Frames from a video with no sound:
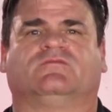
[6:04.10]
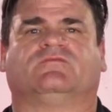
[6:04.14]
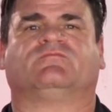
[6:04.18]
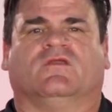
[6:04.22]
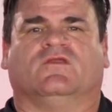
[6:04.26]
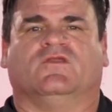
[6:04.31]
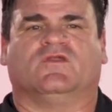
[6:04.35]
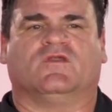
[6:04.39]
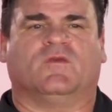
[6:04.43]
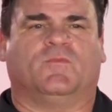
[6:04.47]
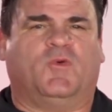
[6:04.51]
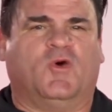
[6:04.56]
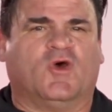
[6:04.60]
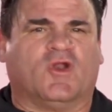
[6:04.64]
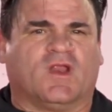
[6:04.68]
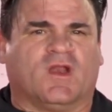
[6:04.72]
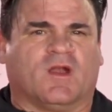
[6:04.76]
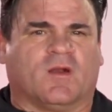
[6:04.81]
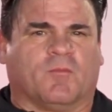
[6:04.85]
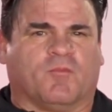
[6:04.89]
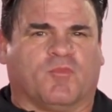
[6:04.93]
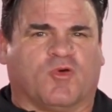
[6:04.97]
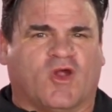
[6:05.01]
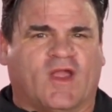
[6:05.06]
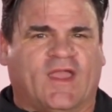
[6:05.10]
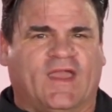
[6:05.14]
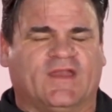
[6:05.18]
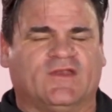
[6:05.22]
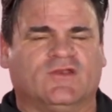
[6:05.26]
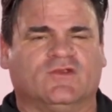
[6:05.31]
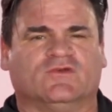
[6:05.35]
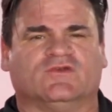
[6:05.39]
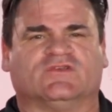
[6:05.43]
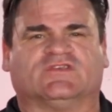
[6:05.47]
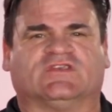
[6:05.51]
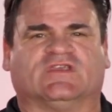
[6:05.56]
You can put in a brand
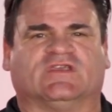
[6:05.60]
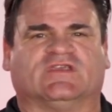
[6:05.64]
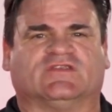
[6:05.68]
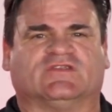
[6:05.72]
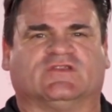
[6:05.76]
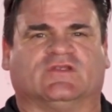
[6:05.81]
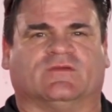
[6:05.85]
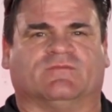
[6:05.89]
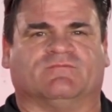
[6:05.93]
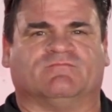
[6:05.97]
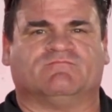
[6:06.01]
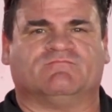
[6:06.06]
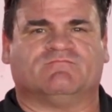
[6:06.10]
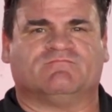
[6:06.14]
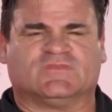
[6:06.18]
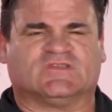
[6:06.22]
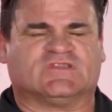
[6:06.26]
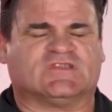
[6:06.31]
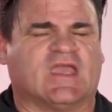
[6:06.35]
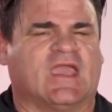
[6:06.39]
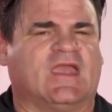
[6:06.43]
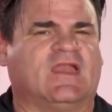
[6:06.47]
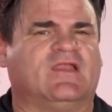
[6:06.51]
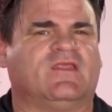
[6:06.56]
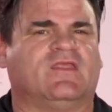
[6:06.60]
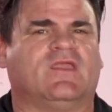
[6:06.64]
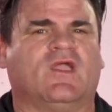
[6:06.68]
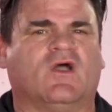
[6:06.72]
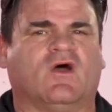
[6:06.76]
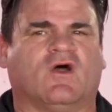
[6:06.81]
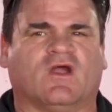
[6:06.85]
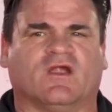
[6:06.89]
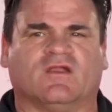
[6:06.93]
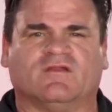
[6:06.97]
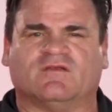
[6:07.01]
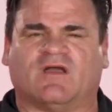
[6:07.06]
new system,
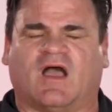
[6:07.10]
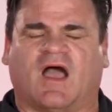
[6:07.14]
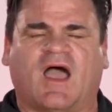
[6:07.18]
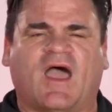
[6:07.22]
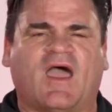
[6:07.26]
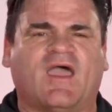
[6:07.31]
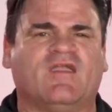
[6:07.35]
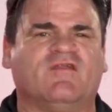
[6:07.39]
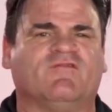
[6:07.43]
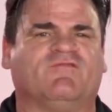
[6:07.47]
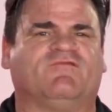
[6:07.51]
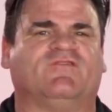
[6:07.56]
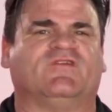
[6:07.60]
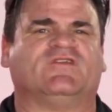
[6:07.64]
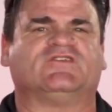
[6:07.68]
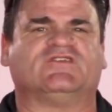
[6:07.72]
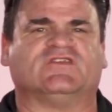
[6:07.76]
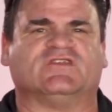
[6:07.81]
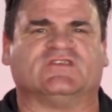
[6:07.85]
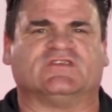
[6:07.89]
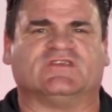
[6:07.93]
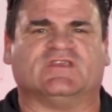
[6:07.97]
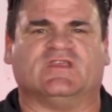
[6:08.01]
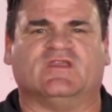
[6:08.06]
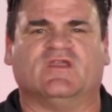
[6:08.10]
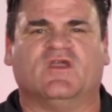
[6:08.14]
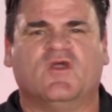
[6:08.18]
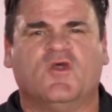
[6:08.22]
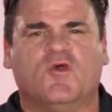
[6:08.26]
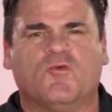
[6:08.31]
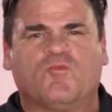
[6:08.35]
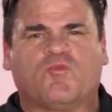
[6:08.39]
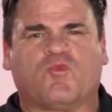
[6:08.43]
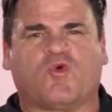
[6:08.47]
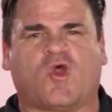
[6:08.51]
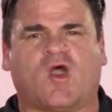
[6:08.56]
state-of-the-art, high efficiency,
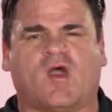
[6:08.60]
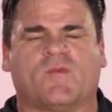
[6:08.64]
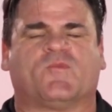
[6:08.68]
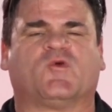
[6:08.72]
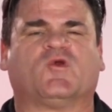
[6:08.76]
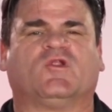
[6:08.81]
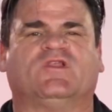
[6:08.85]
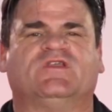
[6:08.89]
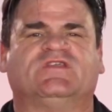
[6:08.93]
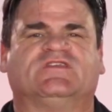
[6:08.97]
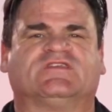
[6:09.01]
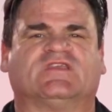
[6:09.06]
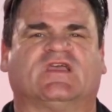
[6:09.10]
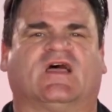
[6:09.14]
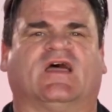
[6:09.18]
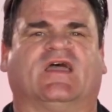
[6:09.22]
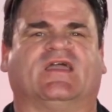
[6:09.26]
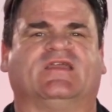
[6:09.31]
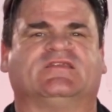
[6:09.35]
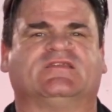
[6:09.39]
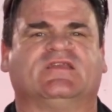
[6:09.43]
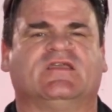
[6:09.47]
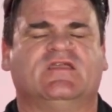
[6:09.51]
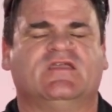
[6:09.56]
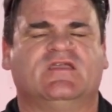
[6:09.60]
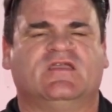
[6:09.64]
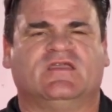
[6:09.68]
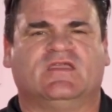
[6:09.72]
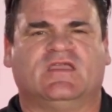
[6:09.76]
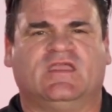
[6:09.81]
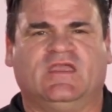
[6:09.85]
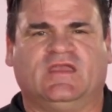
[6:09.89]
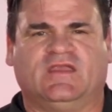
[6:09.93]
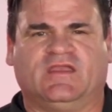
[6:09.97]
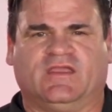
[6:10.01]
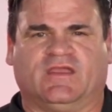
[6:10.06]
properly sized
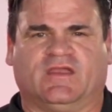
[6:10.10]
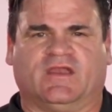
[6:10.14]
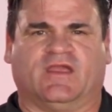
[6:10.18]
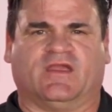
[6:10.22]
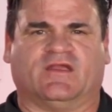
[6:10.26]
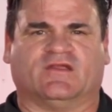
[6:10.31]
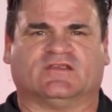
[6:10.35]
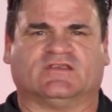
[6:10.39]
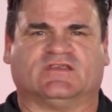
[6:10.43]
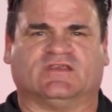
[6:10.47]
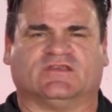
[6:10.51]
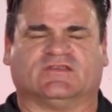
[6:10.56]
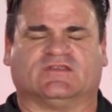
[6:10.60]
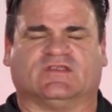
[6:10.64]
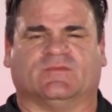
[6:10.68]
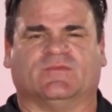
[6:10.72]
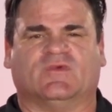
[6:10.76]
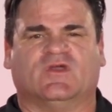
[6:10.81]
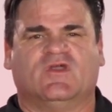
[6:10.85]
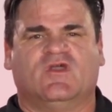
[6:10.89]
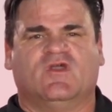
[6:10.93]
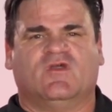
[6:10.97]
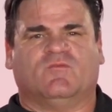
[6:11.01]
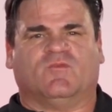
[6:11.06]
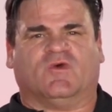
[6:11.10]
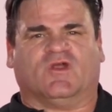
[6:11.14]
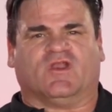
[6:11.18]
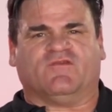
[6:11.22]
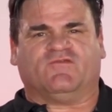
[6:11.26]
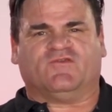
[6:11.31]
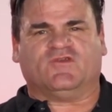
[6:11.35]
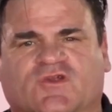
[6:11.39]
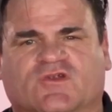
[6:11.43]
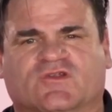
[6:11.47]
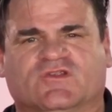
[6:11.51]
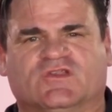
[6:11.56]
heating and air system. But
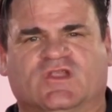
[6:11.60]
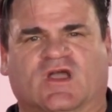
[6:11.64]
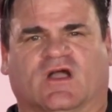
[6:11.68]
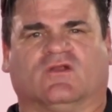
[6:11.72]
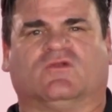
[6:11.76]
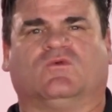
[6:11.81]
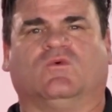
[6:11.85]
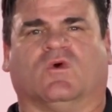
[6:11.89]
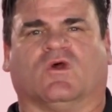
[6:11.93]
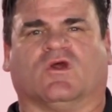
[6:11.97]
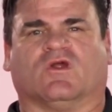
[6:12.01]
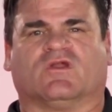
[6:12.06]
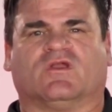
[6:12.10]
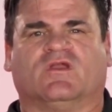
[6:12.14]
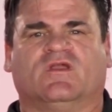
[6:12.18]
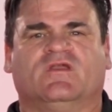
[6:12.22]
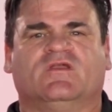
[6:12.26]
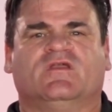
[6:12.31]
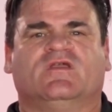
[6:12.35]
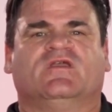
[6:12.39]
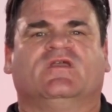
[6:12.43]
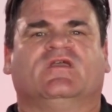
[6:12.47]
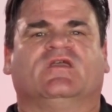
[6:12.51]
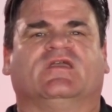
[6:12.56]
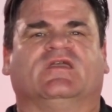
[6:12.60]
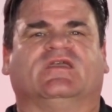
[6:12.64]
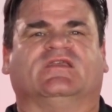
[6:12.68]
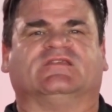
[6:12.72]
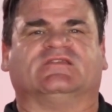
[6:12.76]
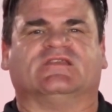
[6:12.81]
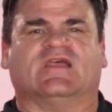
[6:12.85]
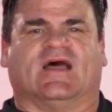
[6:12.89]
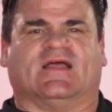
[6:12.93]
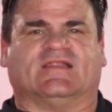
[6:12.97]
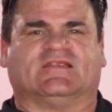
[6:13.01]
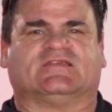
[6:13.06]
if your ductwork is
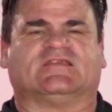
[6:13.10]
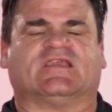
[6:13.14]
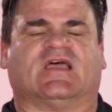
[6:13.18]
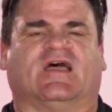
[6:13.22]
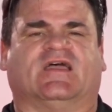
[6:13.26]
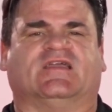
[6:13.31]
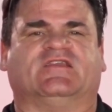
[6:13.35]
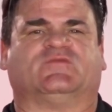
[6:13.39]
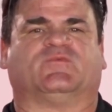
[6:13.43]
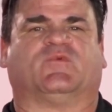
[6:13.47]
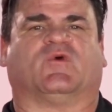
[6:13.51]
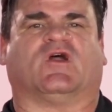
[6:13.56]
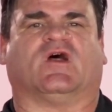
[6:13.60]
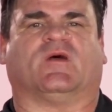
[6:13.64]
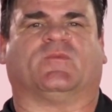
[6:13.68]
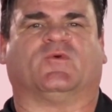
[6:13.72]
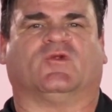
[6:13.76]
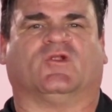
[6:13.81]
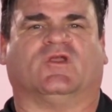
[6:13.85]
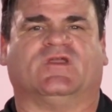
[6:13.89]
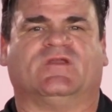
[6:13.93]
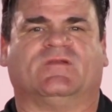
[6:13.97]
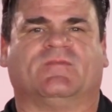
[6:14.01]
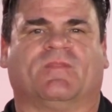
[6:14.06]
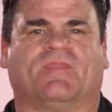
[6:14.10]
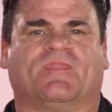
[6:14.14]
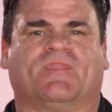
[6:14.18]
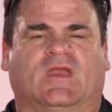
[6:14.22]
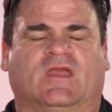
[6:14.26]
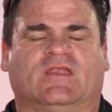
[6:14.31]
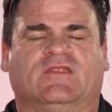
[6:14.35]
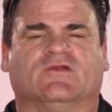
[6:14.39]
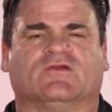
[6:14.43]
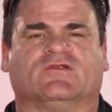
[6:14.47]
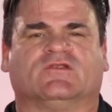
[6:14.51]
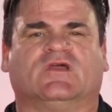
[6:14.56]
not sized properly
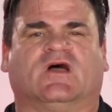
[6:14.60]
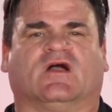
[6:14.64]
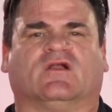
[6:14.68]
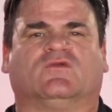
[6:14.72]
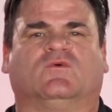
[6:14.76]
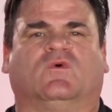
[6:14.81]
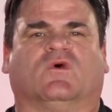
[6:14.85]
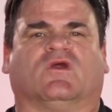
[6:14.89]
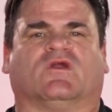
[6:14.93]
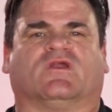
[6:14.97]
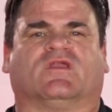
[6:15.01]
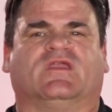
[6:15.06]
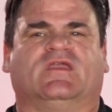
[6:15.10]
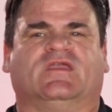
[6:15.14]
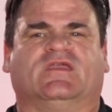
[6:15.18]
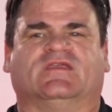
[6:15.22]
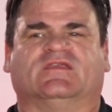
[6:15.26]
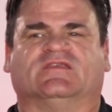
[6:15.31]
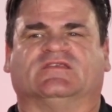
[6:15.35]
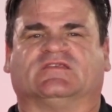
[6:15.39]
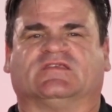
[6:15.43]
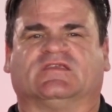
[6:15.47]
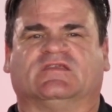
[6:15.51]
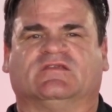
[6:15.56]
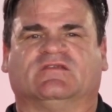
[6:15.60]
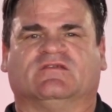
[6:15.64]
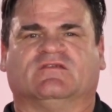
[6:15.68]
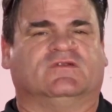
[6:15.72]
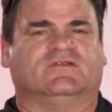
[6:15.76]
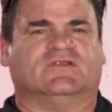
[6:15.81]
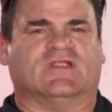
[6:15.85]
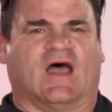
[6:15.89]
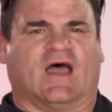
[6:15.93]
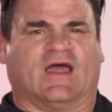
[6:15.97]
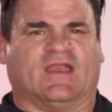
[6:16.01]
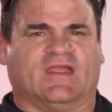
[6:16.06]
and your ductwork is
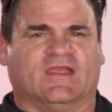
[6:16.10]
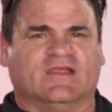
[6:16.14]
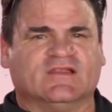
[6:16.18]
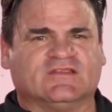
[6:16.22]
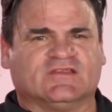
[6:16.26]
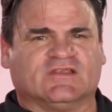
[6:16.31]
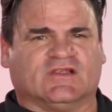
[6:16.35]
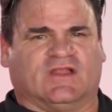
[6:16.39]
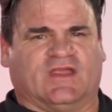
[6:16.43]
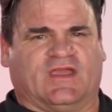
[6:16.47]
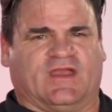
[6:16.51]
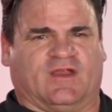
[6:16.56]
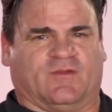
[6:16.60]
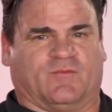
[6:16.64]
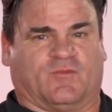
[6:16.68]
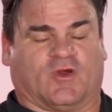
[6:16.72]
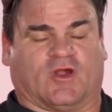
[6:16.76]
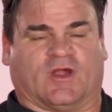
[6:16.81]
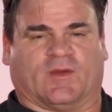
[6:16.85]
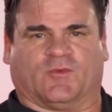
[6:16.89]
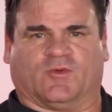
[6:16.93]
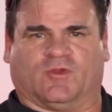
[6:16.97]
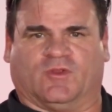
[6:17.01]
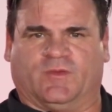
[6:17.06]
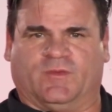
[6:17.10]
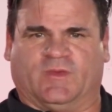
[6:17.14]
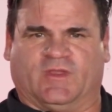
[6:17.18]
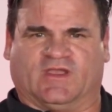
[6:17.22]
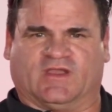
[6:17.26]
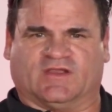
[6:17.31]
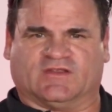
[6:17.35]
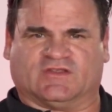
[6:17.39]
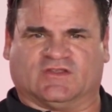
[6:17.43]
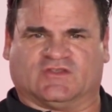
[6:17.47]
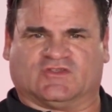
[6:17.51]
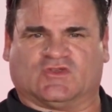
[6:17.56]
not insulated properly
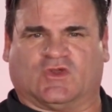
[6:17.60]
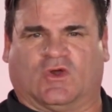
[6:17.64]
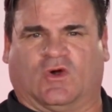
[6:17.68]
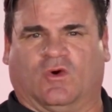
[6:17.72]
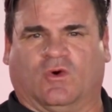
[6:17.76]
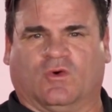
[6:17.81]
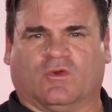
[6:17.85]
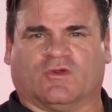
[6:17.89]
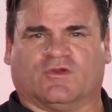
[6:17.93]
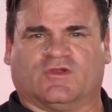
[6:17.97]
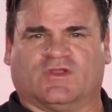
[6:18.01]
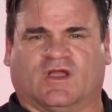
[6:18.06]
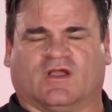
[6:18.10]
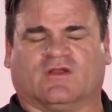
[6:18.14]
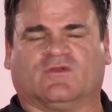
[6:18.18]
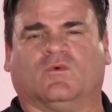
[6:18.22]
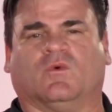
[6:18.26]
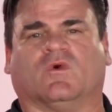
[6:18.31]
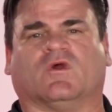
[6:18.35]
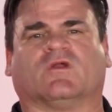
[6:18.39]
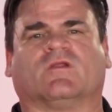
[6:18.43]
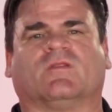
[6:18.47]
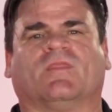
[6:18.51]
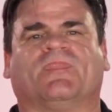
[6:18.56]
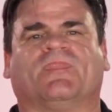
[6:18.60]
because it's older ductwork,